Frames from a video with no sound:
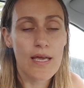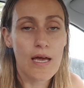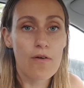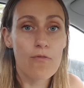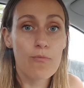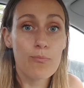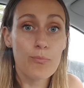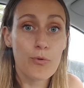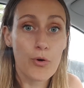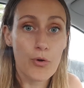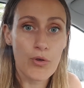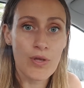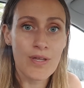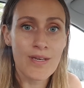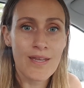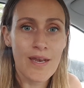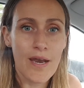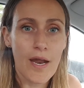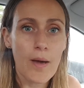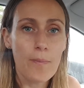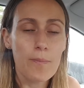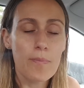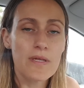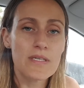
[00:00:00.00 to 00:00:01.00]
I've broken it
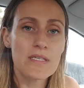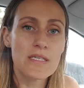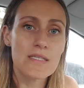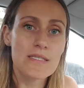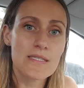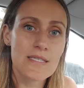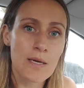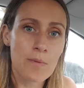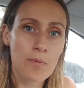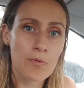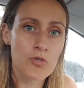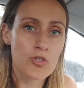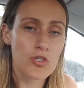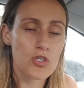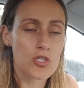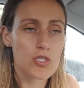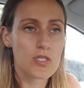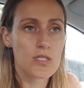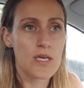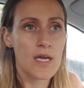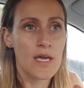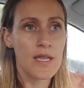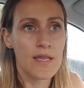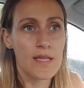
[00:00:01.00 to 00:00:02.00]
up. I did some on
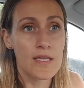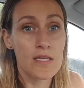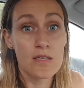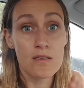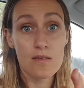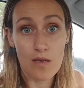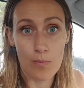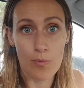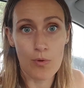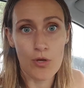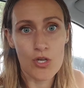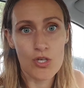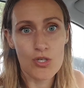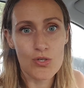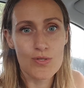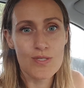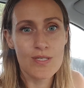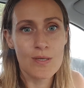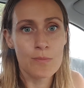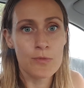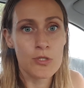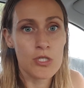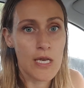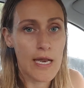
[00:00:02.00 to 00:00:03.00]
Tuesday, and then I'm going to do
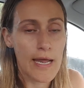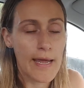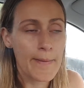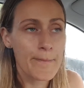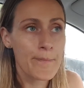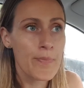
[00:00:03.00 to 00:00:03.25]
some today.